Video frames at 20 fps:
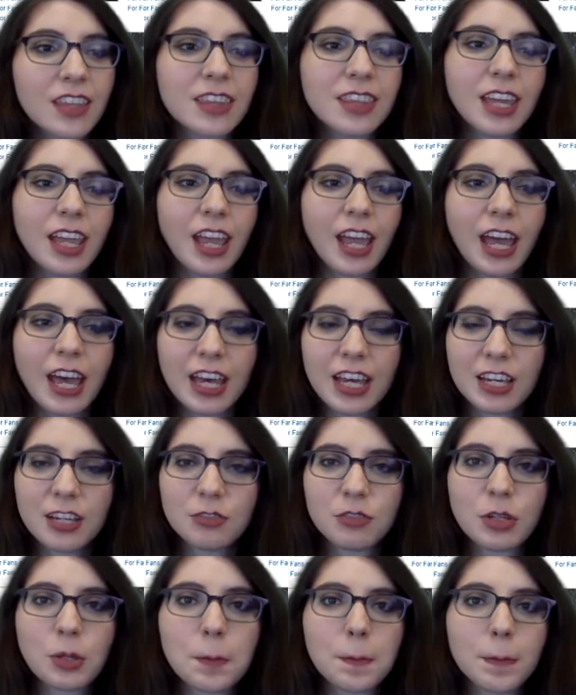they
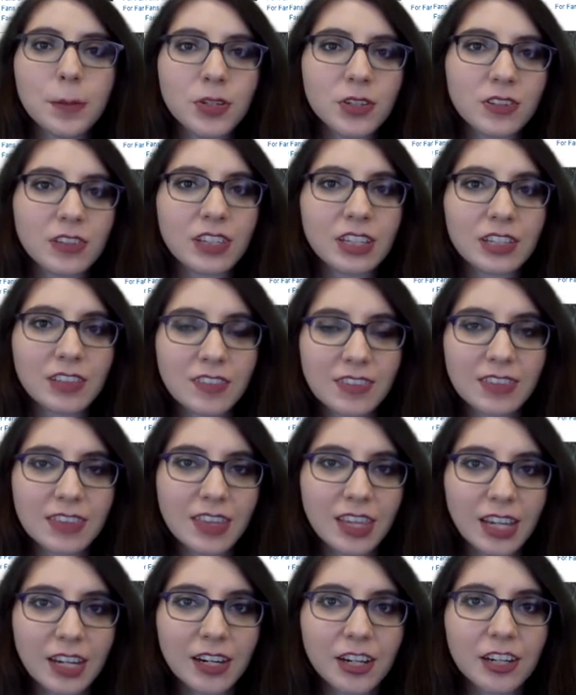have book lists
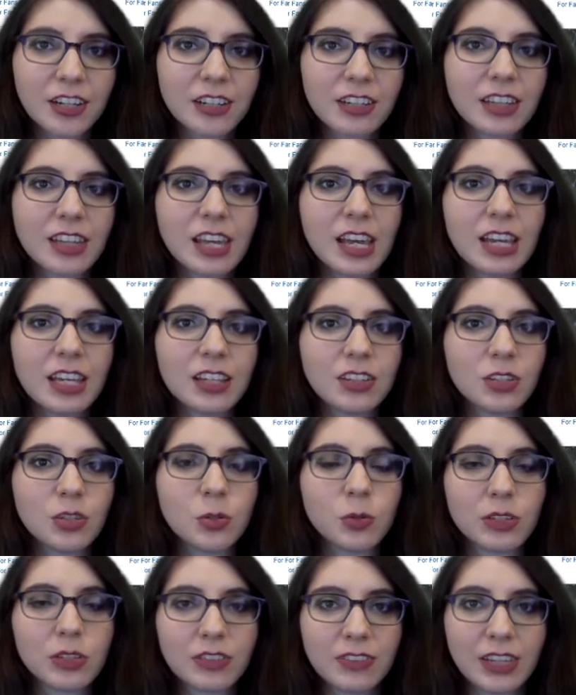there that
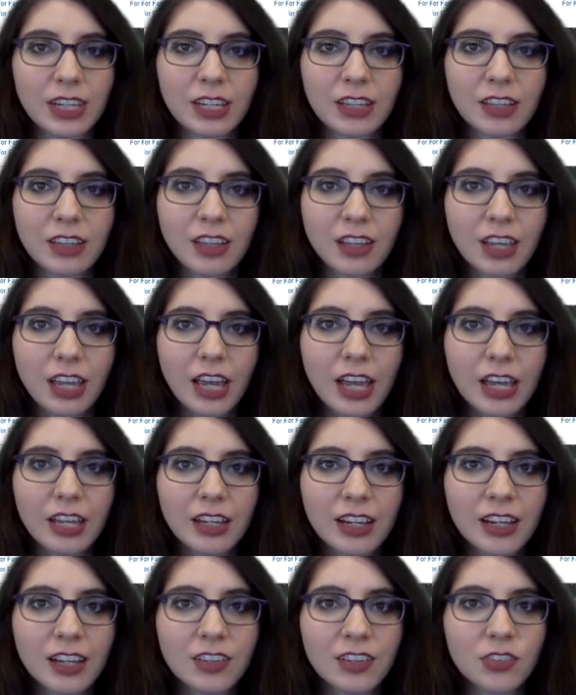you can take a look
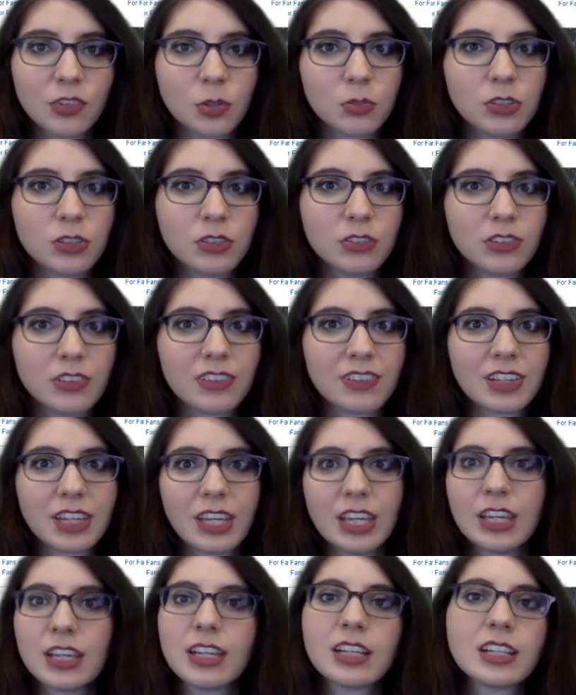at. So if you
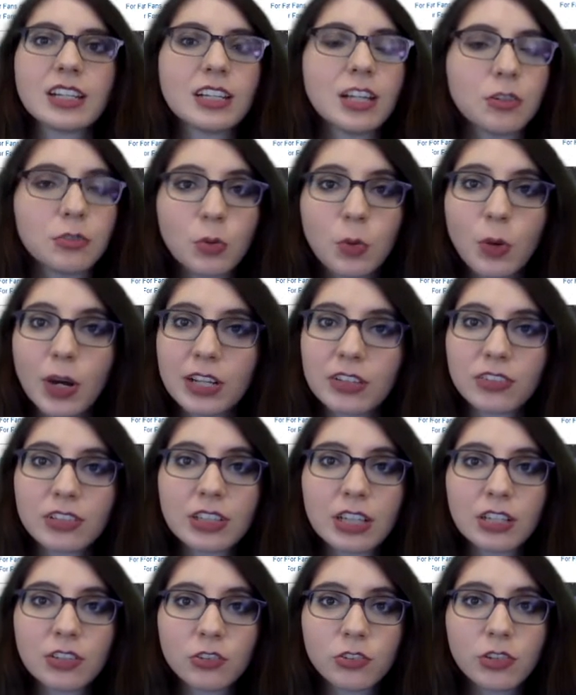just can't get enough of
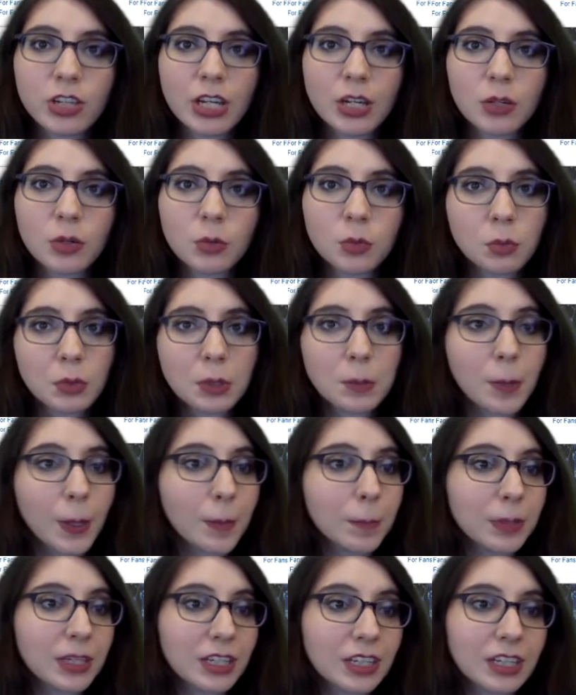watching the show, it
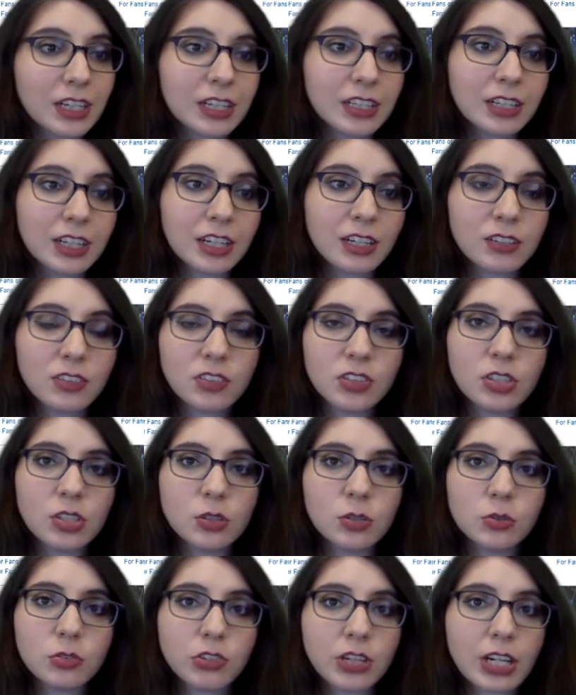might be a good idea
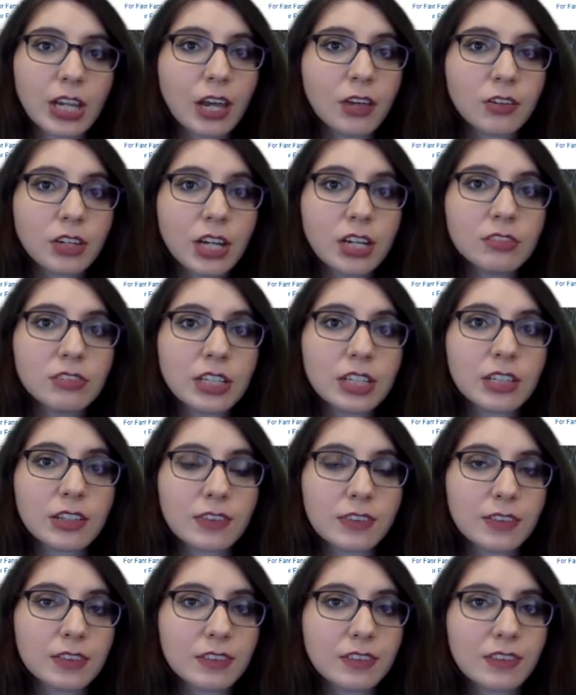to check out
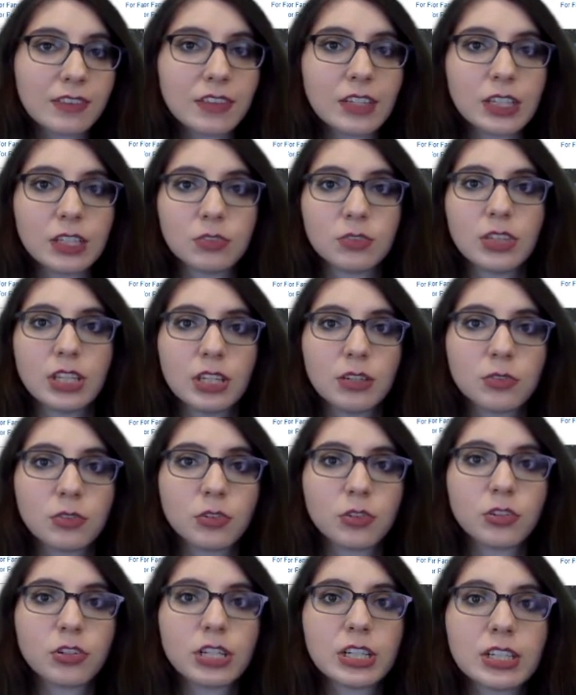Novelist and see if they've
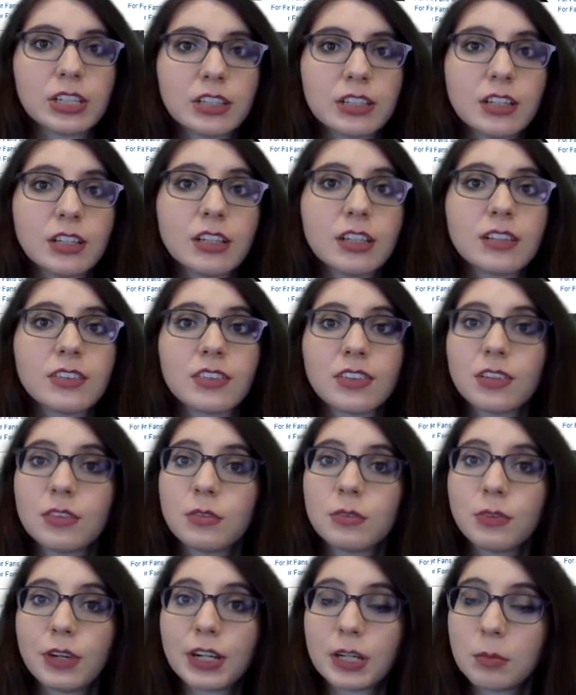created a list
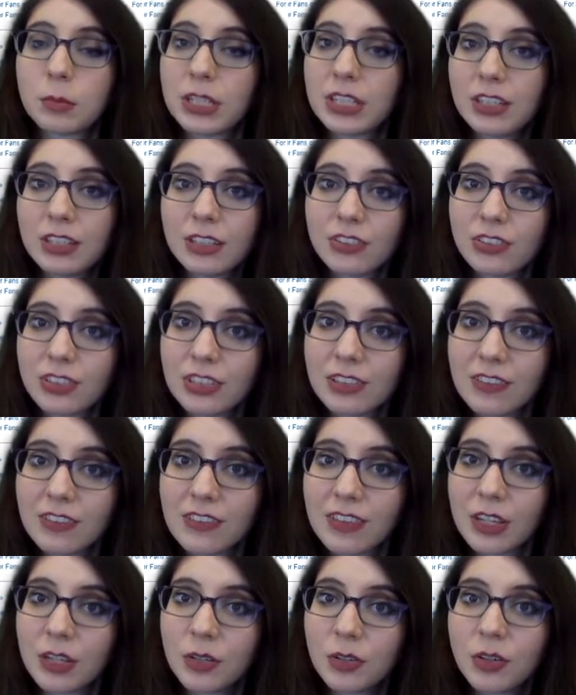of
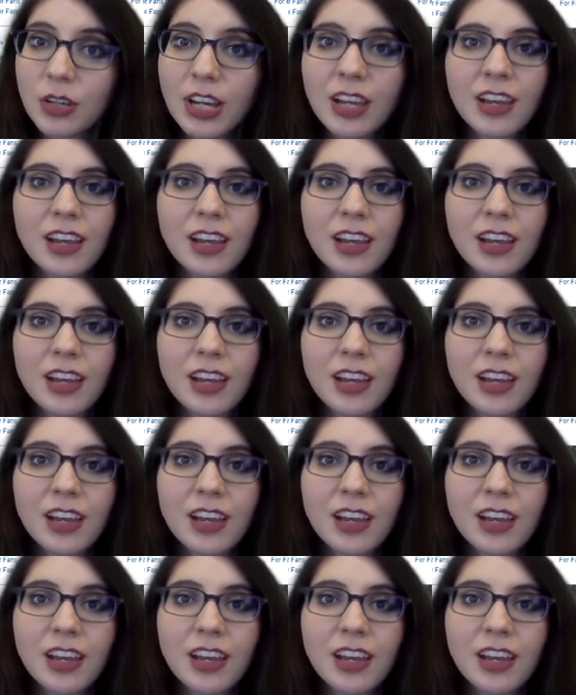recommendations. So